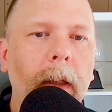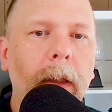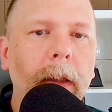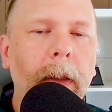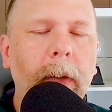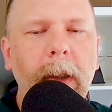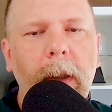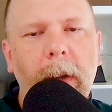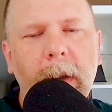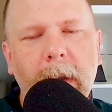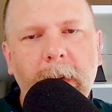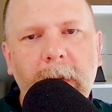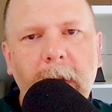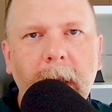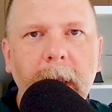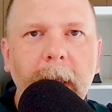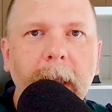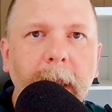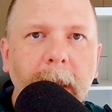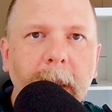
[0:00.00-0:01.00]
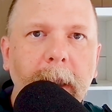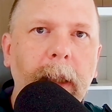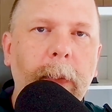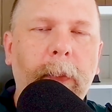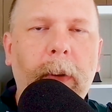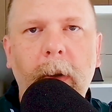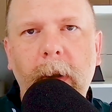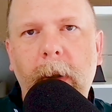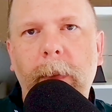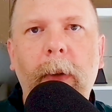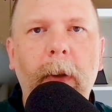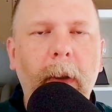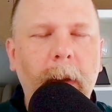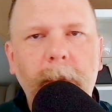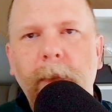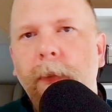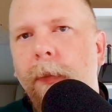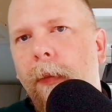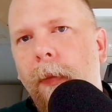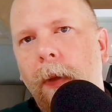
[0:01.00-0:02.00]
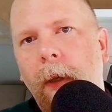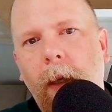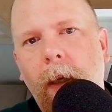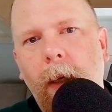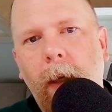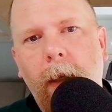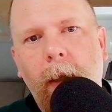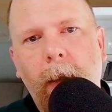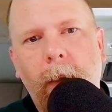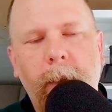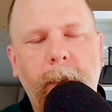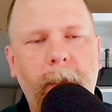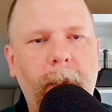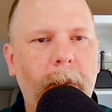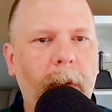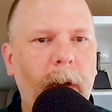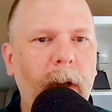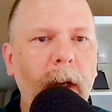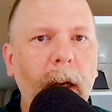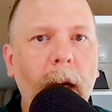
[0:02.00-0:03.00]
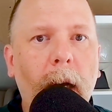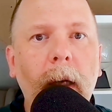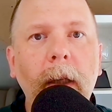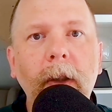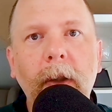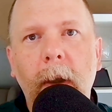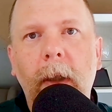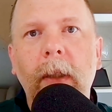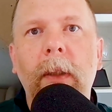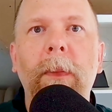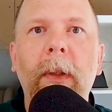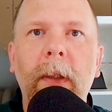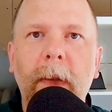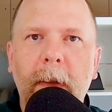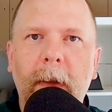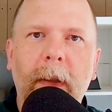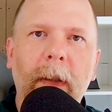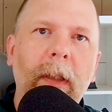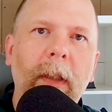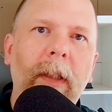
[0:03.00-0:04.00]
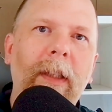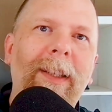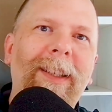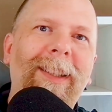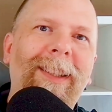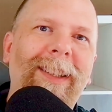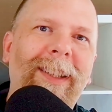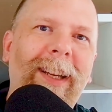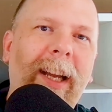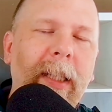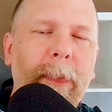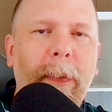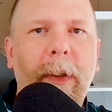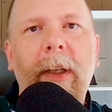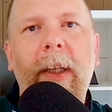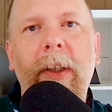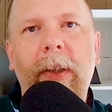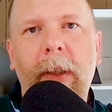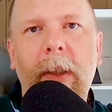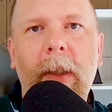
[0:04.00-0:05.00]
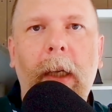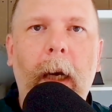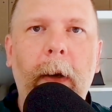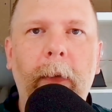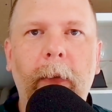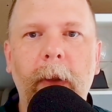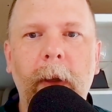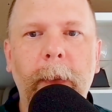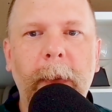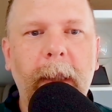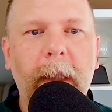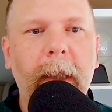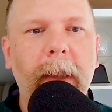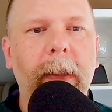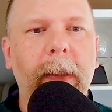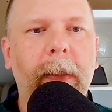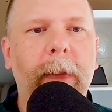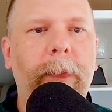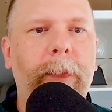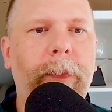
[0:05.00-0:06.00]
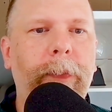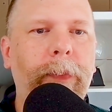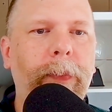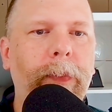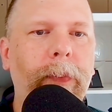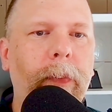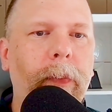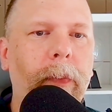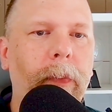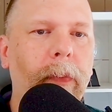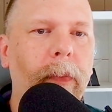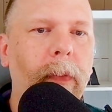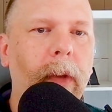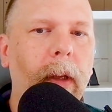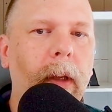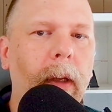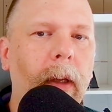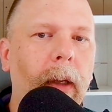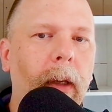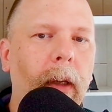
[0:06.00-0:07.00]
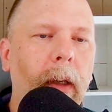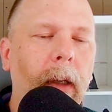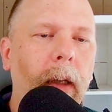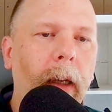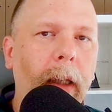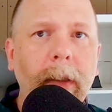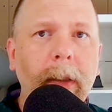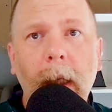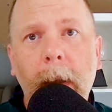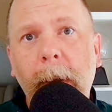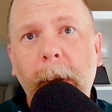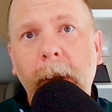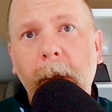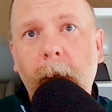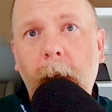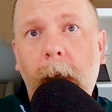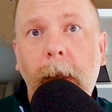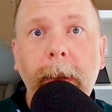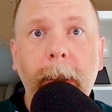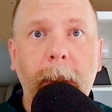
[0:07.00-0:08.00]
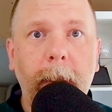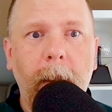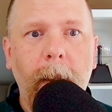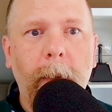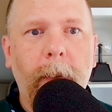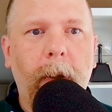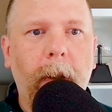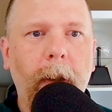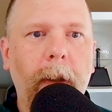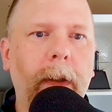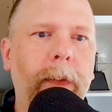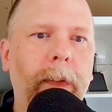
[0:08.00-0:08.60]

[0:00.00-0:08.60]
So, you know, it's a very easy, approachable, non-judgmental explanation of the mistakes. Let's talk about the content in the book.